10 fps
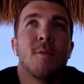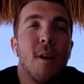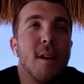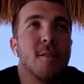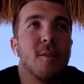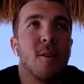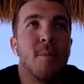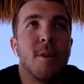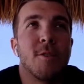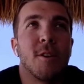Chrysler,
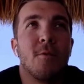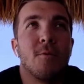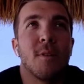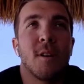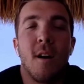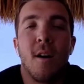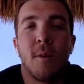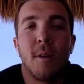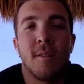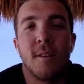our pitching coach, was like, all
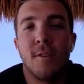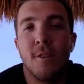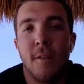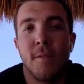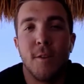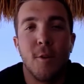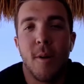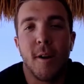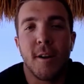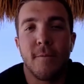right, we're going to send you off to New
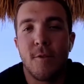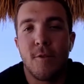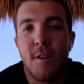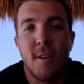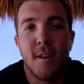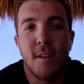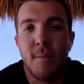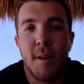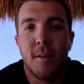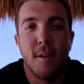Market, Virginia in
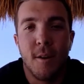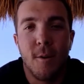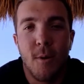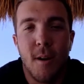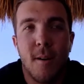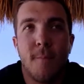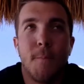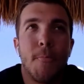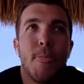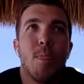the middle of nowhere.
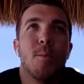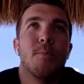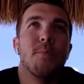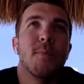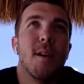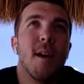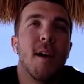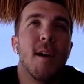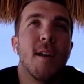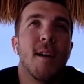
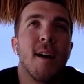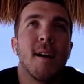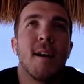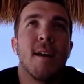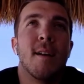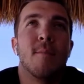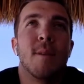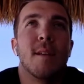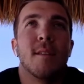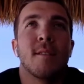And I ended up
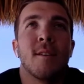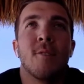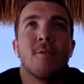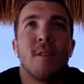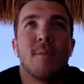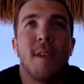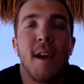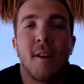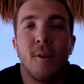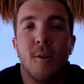meeting this coach named
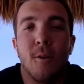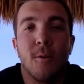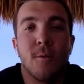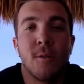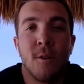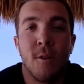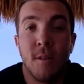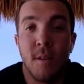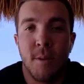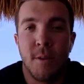Zach Cole, who's
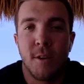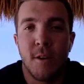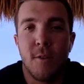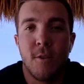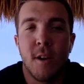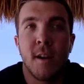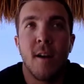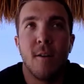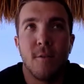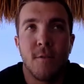currently the pitching coach at
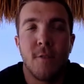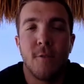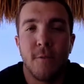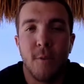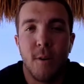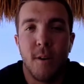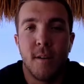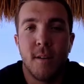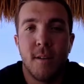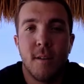College of Central Florida,
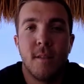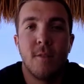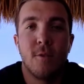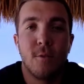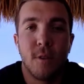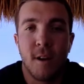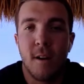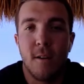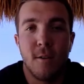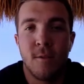the junior
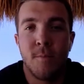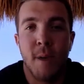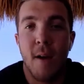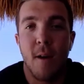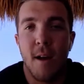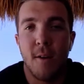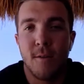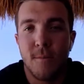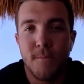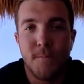college
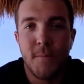powerhouse.